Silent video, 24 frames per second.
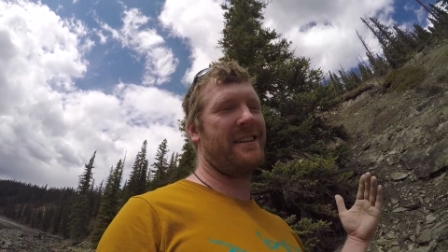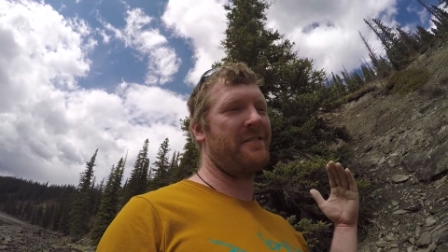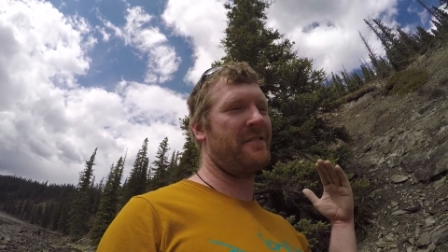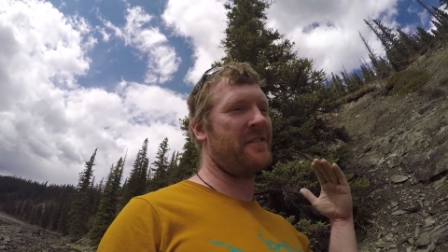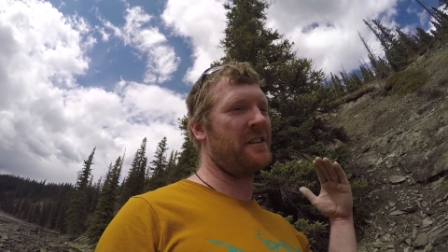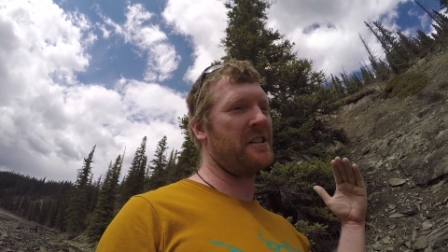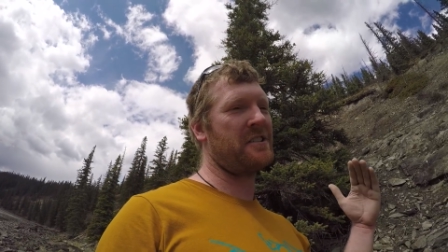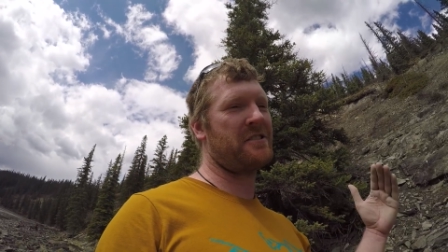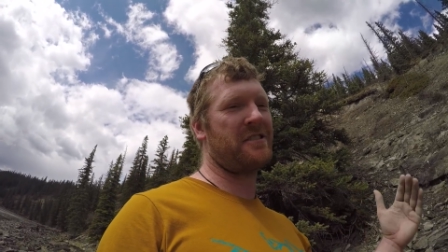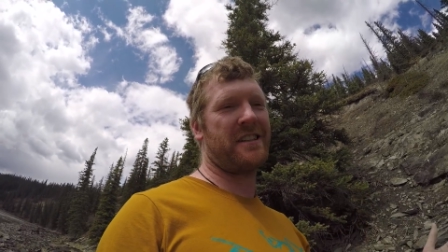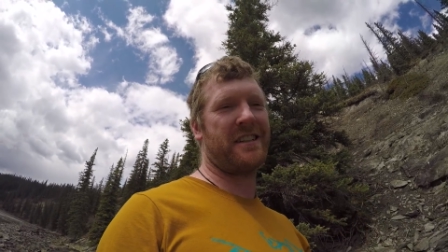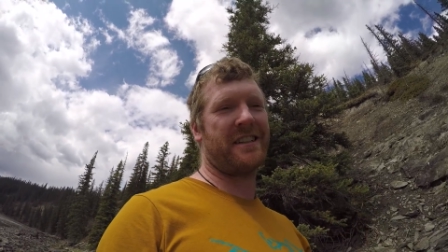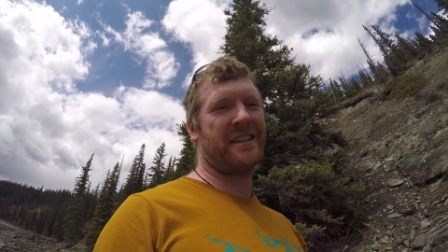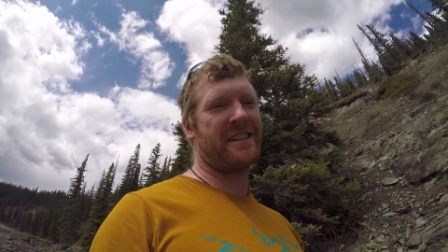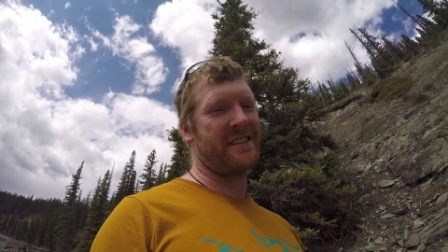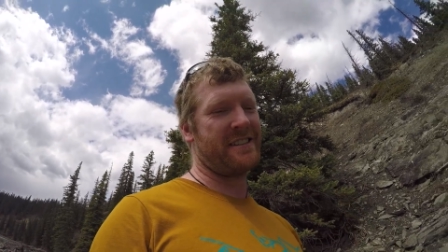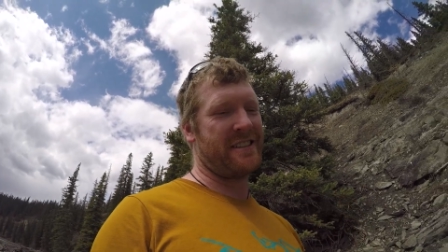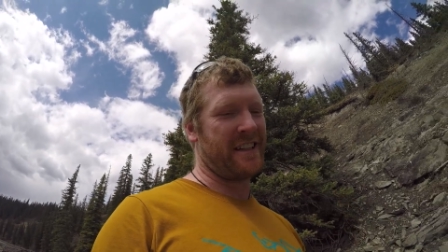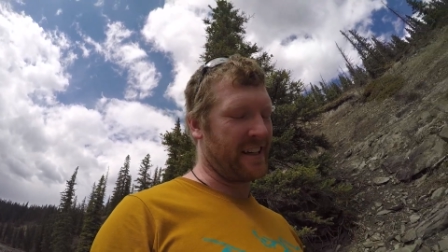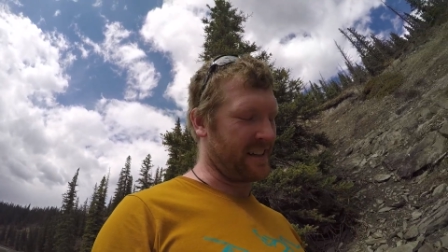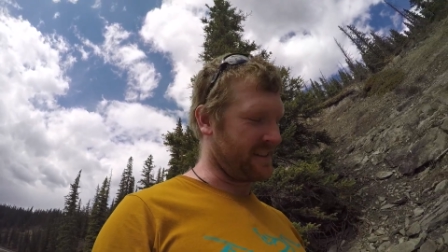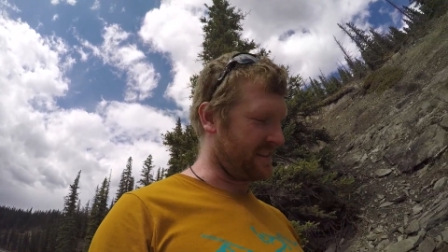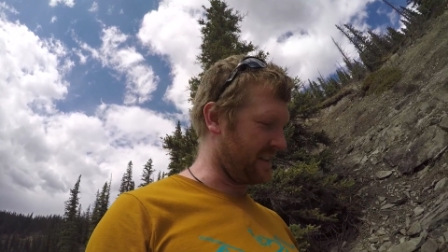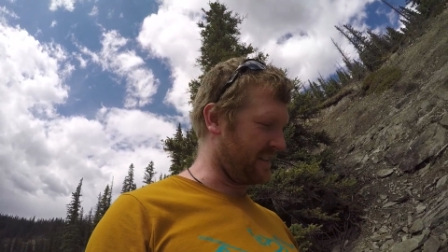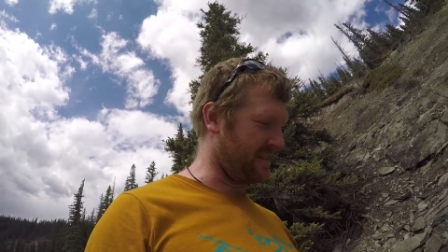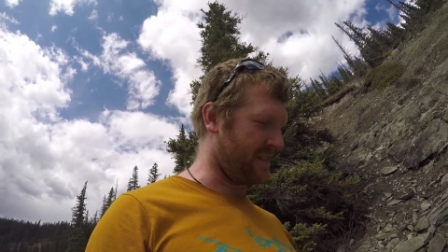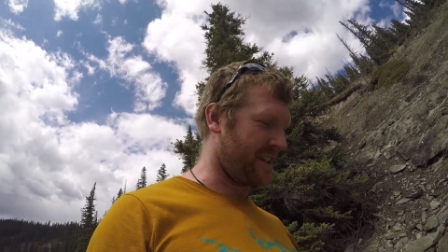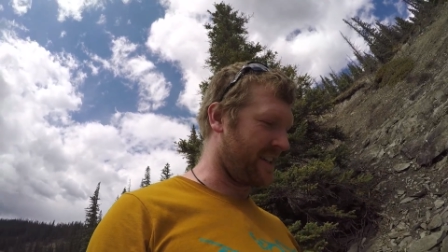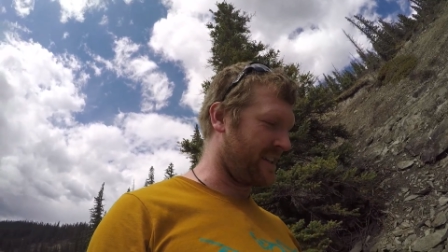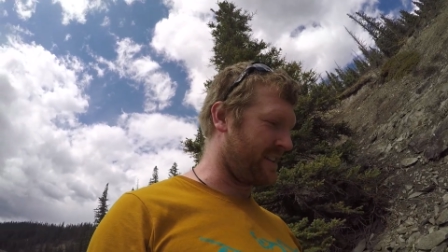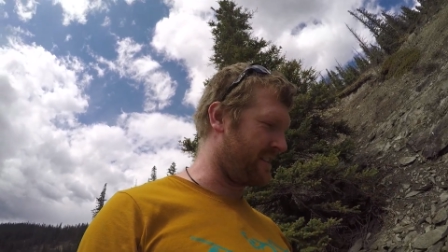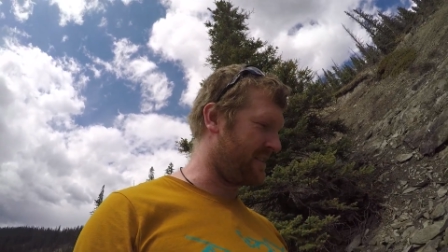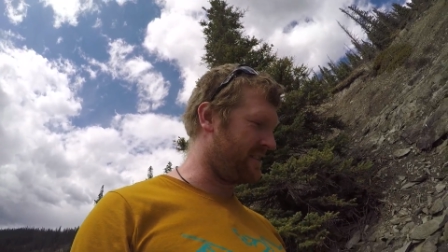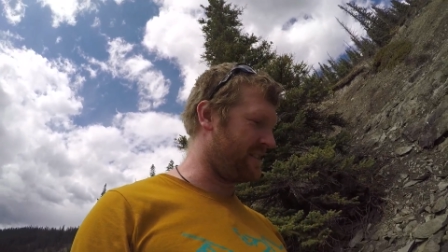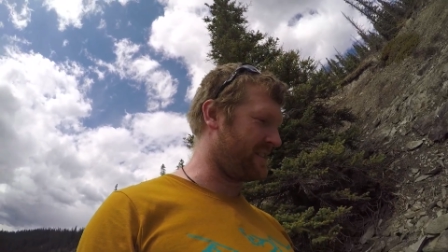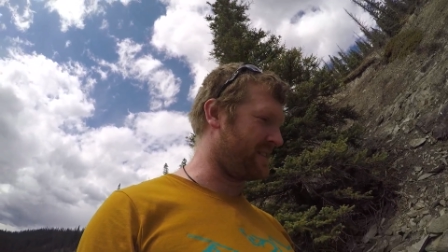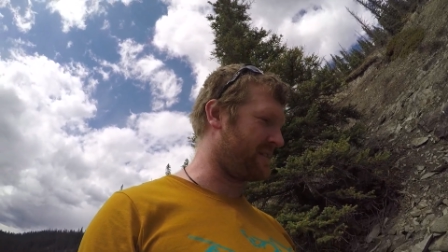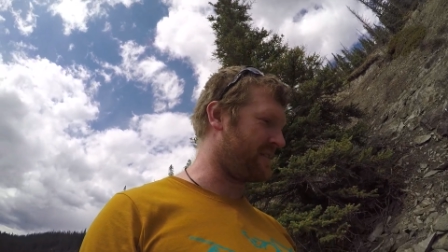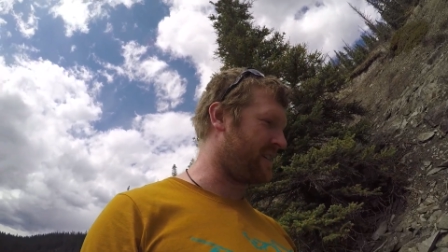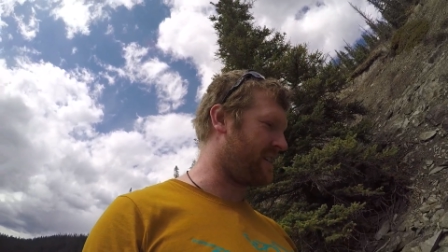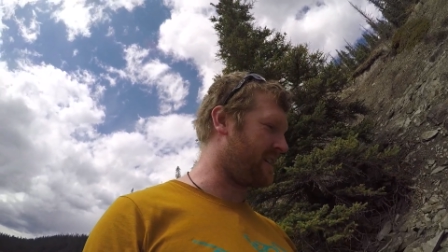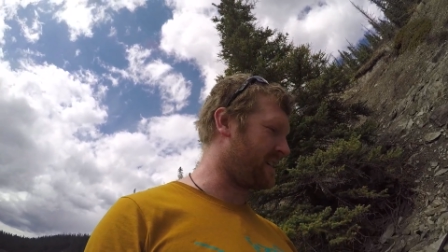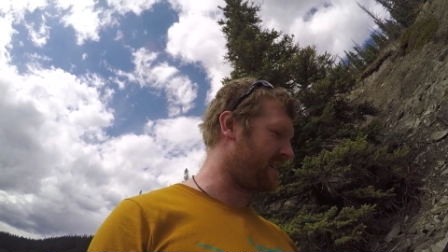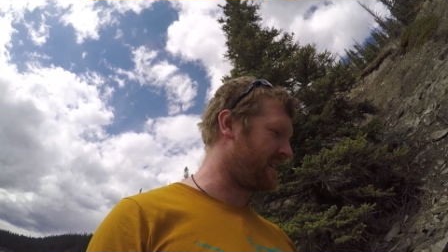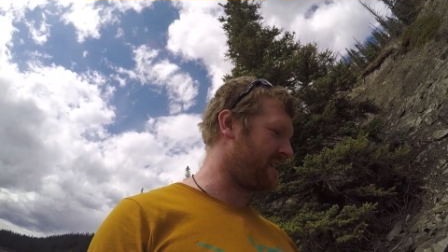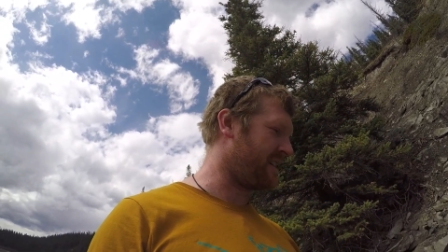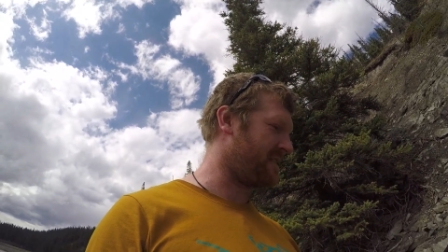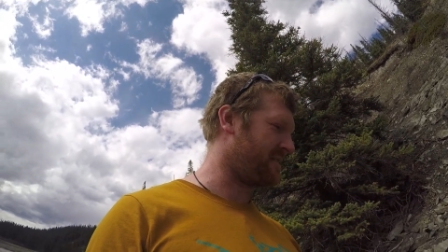Virtually the exact same color as the
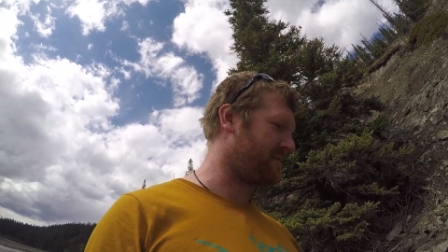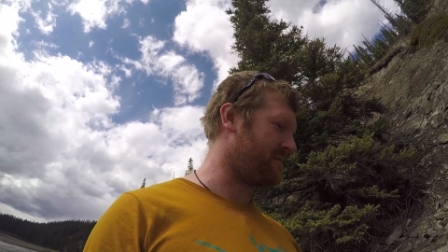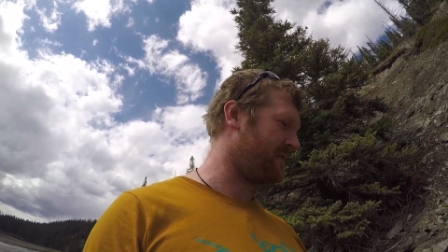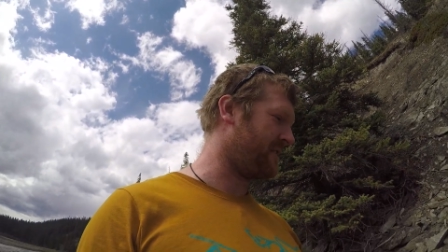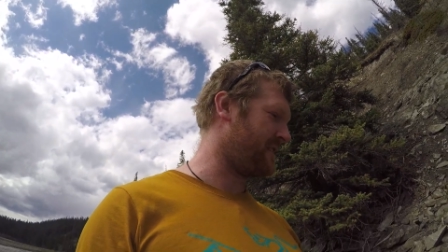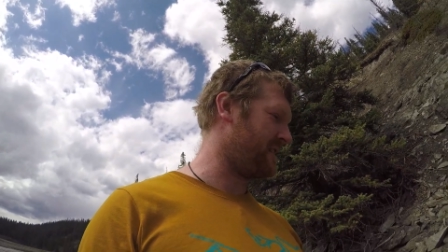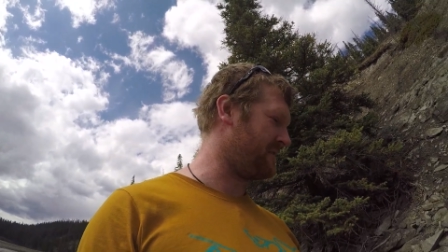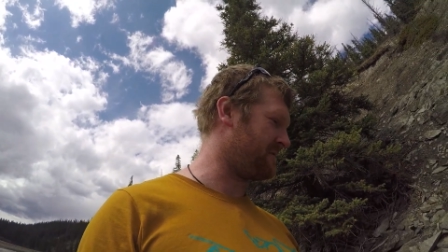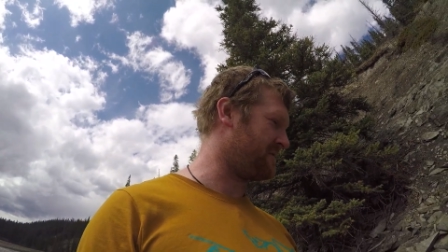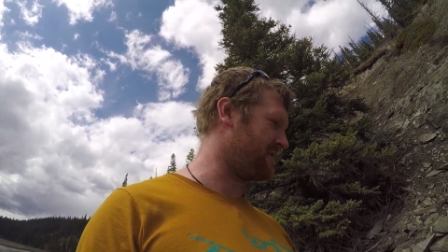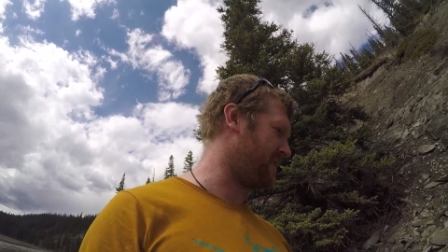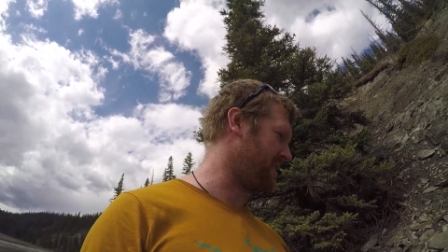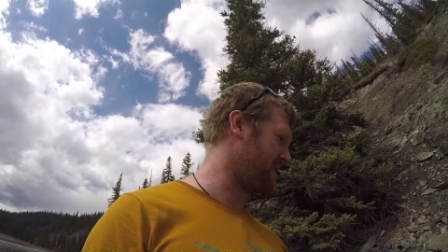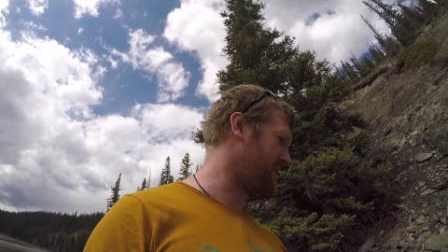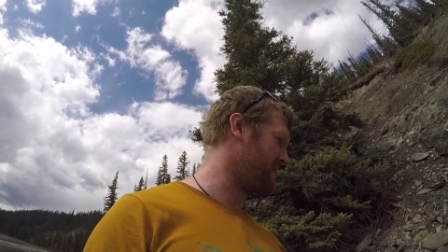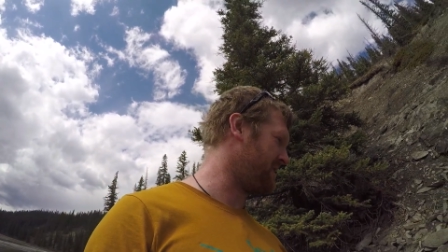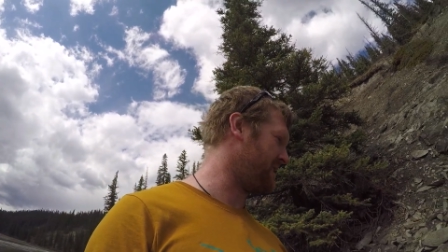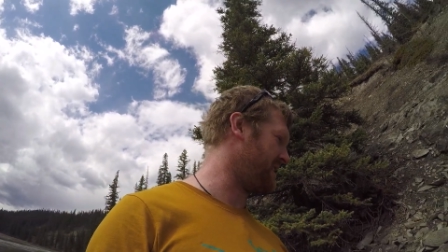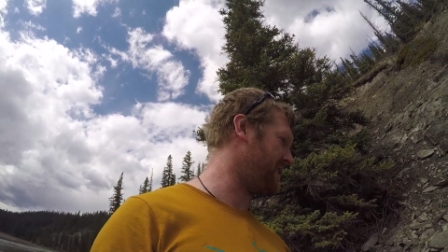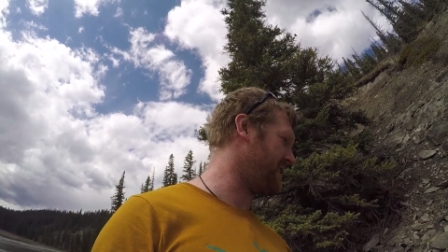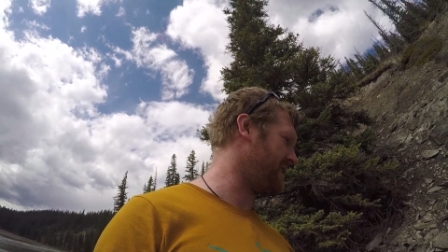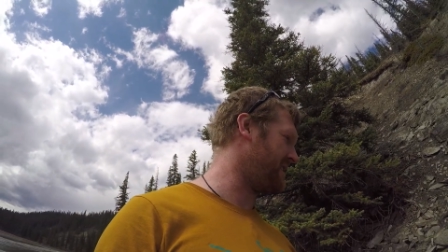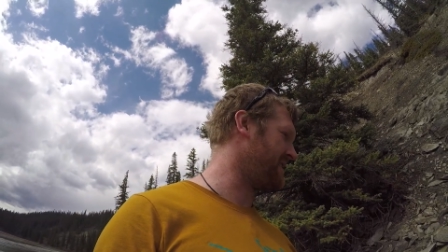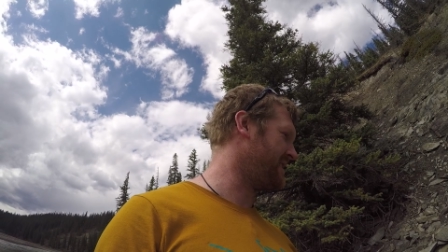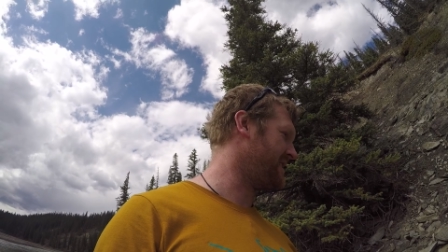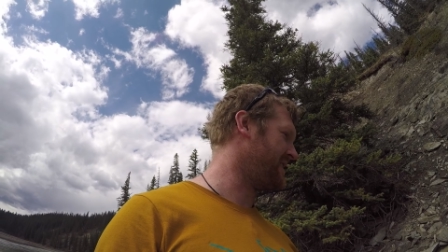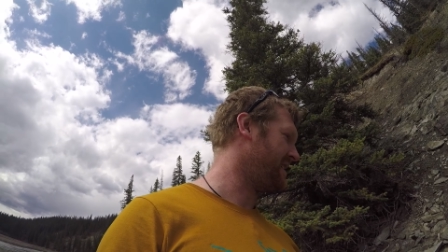rock. It's really frustrating.